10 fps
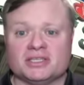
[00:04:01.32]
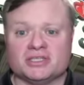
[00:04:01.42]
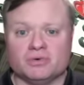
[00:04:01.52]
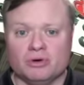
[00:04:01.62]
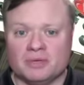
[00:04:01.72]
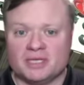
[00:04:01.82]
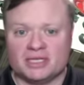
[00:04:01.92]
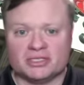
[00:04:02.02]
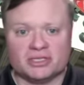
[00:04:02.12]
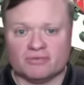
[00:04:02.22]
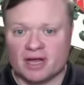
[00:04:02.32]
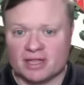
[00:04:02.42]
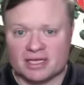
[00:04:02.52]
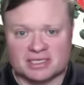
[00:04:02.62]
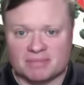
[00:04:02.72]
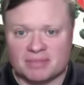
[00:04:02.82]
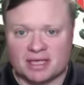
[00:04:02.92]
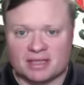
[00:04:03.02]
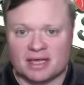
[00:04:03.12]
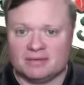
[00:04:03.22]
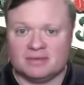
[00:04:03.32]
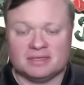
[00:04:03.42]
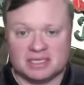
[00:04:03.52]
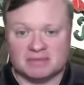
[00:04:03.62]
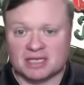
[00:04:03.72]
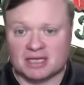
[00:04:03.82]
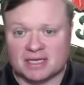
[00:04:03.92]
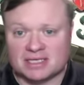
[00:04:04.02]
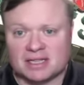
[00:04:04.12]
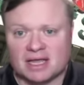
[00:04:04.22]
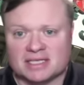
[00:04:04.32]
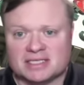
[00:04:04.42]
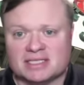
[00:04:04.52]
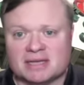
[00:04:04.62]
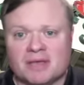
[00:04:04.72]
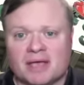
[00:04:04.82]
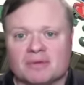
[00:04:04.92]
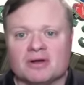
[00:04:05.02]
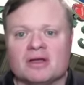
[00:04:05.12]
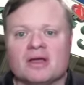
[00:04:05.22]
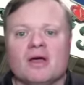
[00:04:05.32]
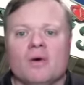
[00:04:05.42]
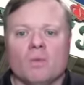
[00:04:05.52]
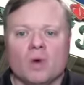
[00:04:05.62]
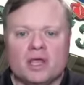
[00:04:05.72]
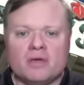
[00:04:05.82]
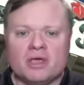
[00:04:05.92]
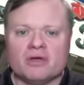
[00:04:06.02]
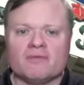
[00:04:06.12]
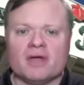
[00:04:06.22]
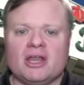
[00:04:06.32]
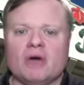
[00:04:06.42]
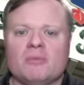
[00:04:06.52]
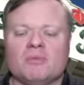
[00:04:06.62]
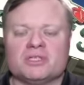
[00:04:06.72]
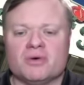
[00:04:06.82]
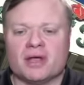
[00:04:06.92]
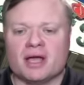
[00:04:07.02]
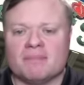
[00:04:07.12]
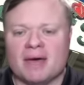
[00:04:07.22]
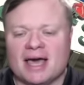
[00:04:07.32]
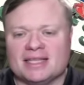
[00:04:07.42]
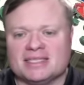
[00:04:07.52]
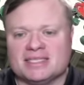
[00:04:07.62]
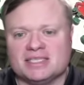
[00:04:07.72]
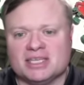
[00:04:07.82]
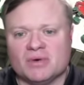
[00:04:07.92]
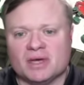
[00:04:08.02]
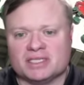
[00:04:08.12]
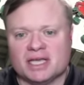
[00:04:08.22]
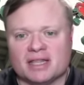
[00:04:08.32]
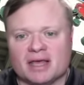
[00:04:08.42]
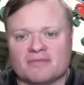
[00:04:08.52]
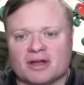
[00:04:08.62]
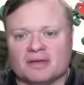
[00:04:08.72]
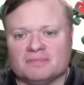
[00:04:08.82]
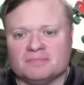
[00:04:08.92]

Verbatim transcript: a school potentially derailing something that seems like it makes a lot of sense on paper. What are you hearing right now about what's going on behind the scenes at USC on that front?